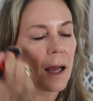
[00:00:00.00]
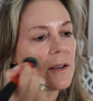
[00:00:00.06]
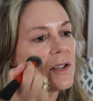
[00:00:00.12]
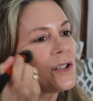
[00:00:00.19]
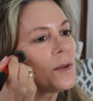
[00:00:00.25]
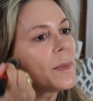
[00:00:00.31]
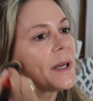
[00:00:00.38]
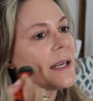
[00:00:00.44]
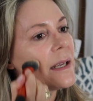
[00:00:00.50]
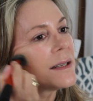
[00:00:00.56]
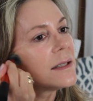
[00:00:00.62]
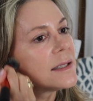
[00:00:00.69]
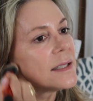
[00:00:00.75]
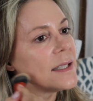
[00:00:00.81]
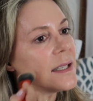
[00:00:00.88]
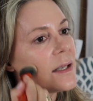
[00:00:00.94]
I'll do my
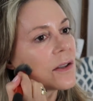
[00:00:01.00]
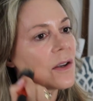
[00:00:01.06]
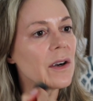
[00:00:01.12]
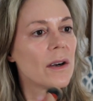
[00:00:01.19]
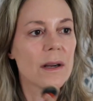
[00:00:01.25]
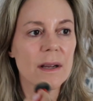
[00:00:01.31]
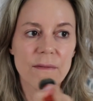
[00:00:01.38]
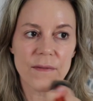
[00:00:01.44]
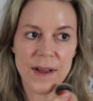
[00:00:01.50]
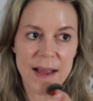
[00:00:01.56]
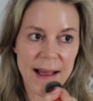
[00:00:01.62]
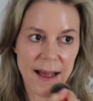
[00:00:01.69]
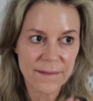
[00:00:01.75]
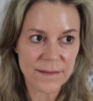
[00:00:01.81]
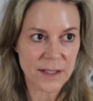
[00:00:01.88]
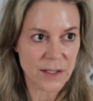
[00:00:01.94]
concealer if I
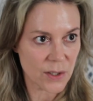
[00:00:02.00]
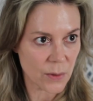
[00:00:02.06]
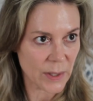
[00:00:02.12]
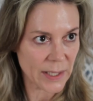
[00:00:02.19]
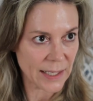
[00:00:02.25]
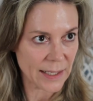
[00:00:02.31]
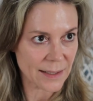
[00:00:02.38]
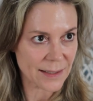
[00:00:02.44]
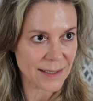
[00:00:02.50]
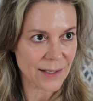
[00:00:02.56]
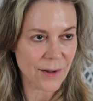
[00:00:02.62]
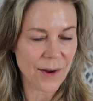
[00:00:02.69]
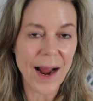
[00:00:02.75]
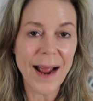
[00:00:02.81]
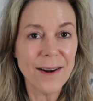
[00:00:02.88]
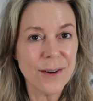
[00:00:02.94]
have to do any
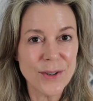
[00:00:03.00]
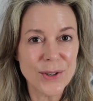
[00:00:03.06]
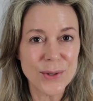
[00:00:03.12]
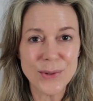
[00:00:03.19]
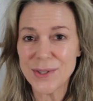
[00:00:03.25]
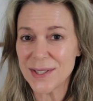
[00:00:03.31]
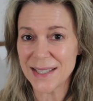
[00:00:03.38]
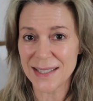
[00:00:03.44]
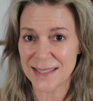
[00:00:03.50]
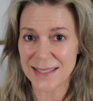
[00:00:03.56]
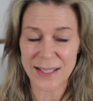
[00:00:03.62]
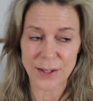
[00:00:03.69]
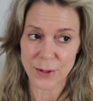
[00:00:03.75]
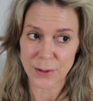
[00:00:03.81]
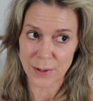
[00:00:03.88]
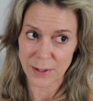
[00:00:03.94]
concealer. I don't use
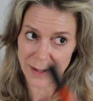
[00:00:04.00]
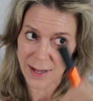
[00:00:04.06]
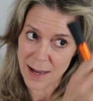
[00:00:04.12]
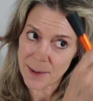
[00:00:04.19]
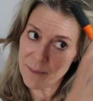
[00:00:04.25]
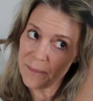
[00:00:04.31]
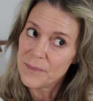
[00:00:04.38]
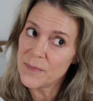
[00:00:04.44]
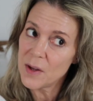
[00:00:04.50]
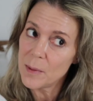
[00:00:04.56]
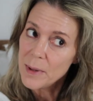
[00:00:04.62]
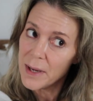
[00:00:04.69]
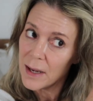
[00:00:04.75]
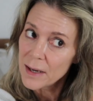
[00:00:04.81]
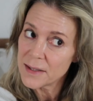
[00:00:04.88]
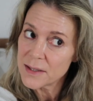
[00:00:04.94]
concealer a lot, to
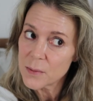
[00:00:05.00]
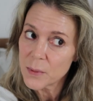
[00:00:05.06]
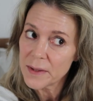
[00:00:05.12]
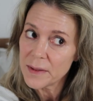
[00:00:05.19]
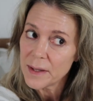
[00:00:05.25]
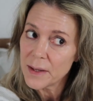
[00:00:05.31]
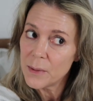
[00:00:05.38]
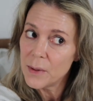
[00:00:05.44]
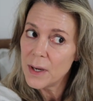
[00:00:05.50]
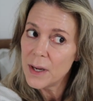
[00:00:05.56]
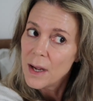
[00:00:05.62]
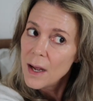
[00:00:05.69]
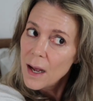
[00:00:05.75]
be honest with you.